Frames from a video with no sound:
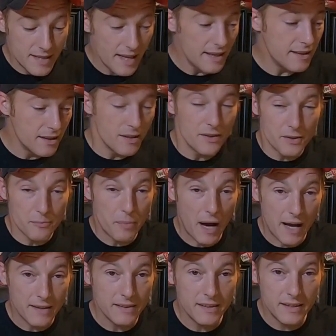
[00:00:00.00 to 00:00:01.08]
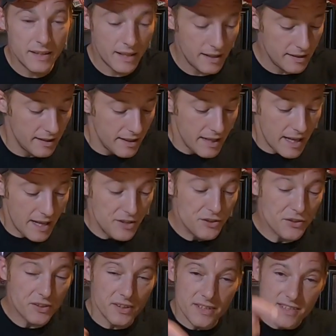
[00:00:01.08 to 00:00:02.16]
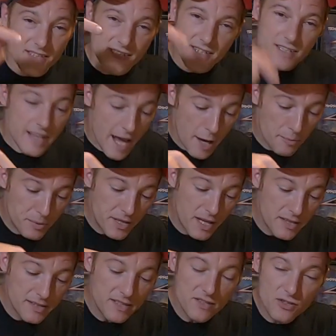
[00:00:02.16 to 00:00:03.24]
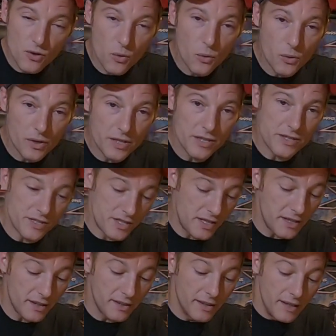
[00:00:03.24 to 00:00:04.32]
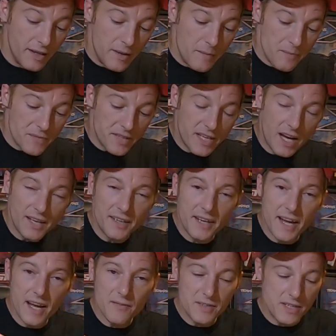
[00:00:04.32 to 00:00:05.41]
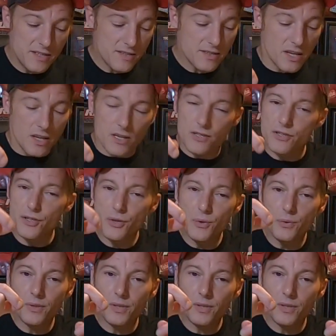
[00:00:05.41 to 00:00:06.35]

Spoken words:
take the body kit and you're going to snap it on these corners here. Kind of have these two